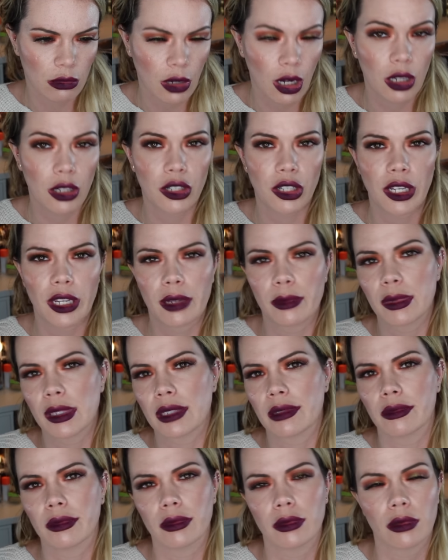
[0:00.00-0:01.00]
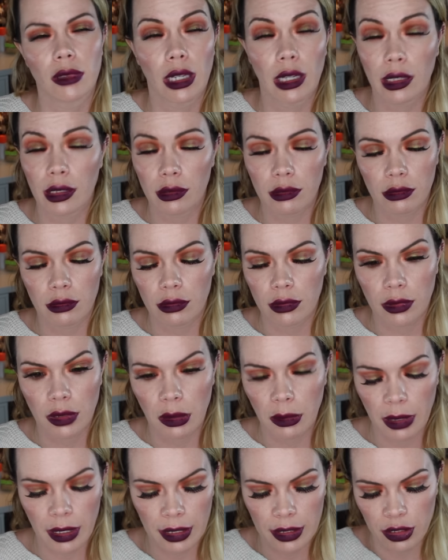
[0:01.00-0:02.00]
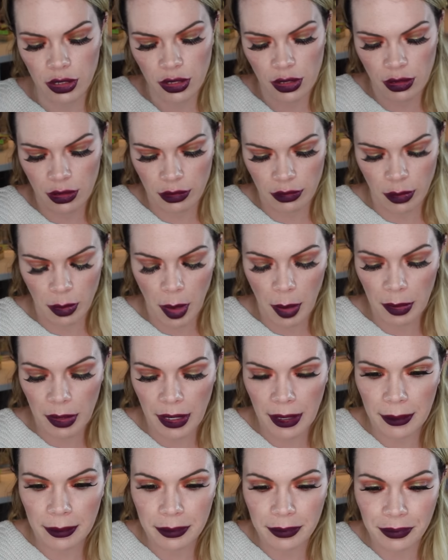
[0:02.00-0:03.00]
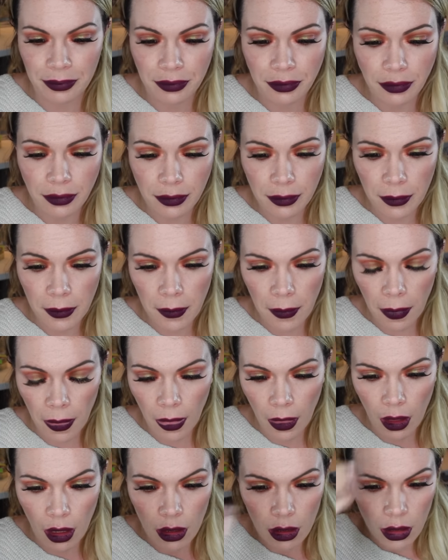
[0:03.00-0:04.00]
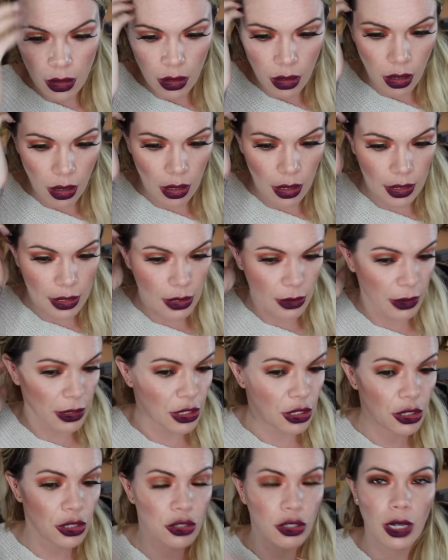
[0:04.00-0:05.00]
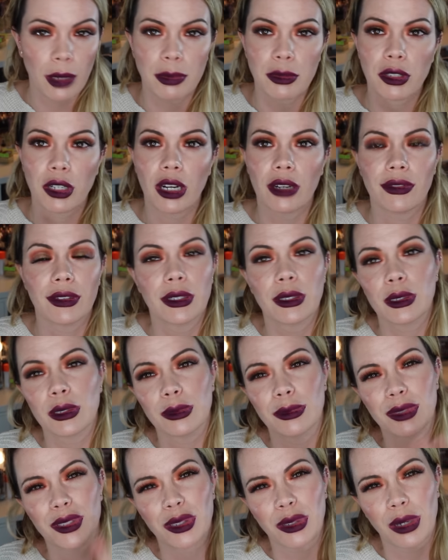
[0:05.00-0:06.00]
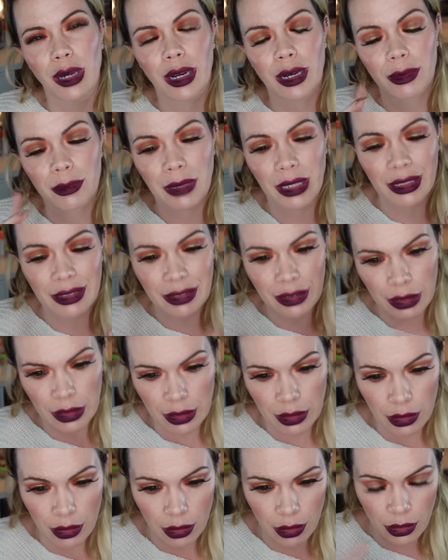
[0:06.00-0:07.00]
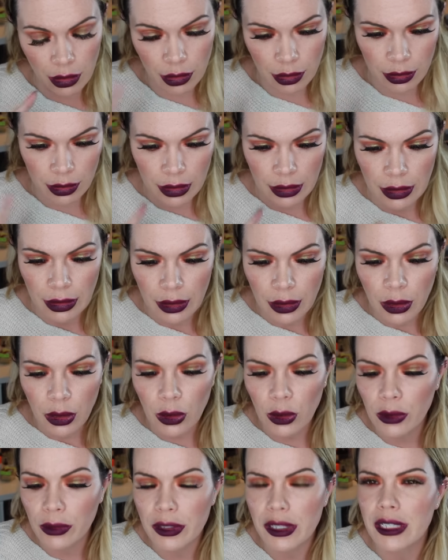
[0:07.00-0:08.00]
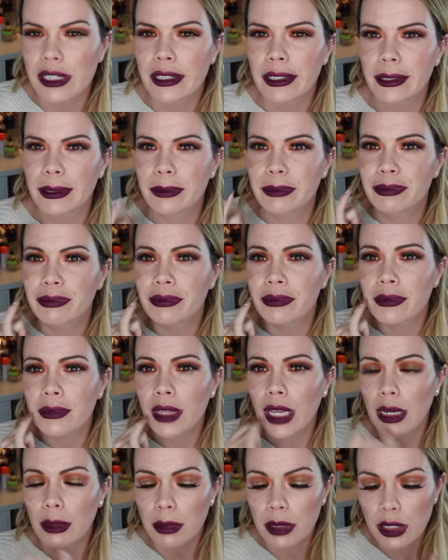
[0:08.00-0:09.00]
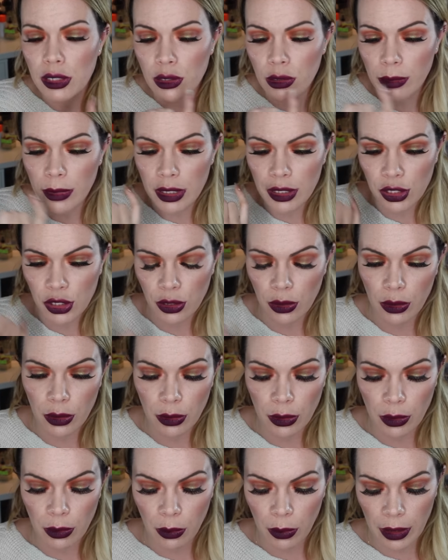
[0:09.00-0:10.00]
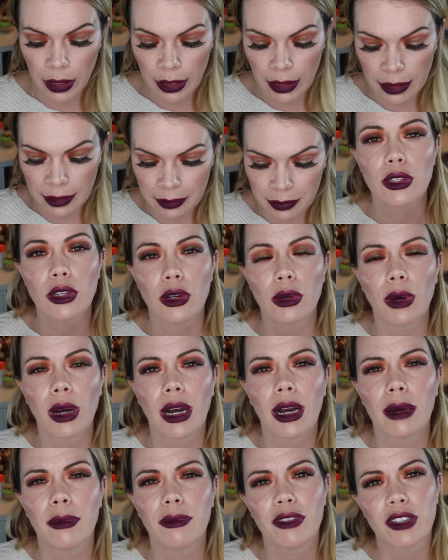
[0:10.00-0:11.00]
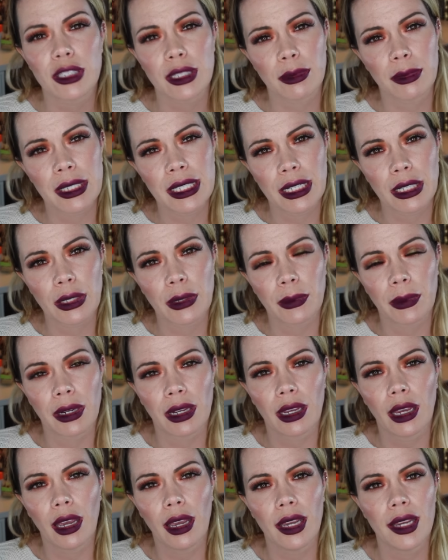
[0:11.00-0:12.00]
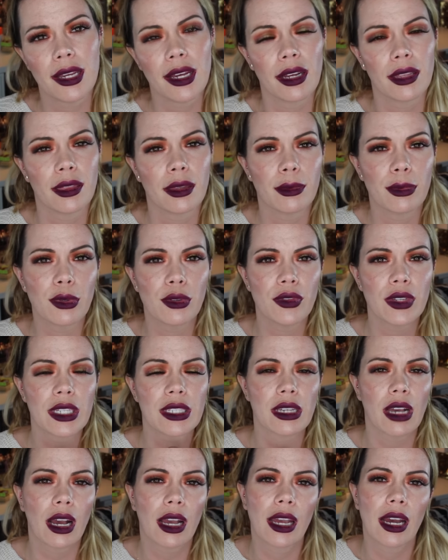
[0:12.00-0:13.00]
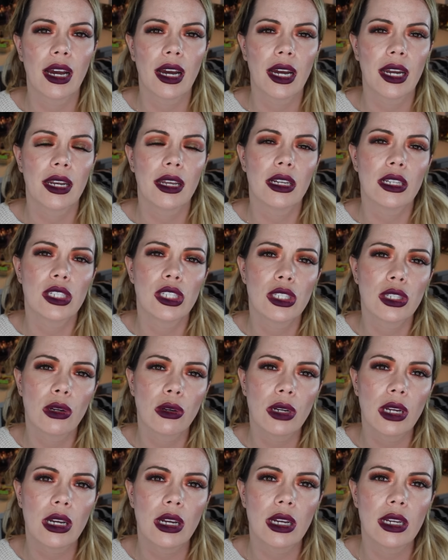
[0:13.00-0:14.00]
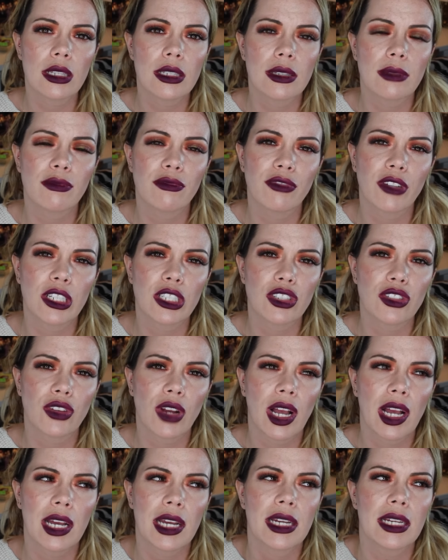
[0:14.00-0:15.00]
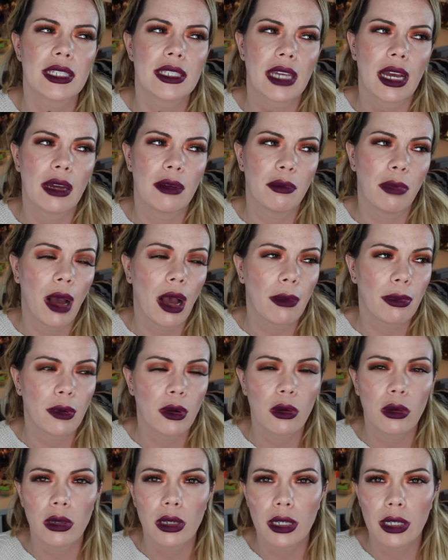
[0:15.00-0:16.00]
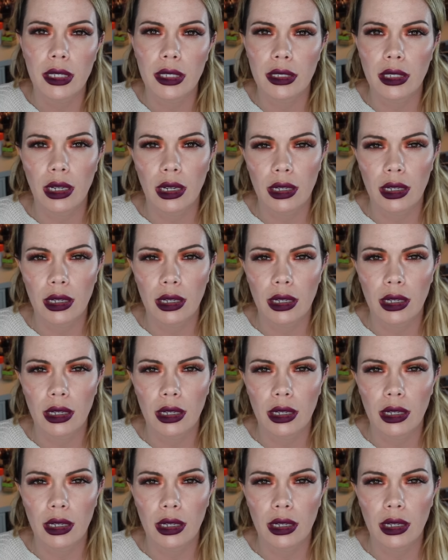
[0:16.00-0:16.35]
Hunger Games. I don't know why, I just couldn't remember that. Uh, so I just dropped her off at home, so I'm a little overdue. I want to zoom in to show you the wear. So um, first let me tell you what I ate at the movies. I had a soda, some french fries, and popcorn.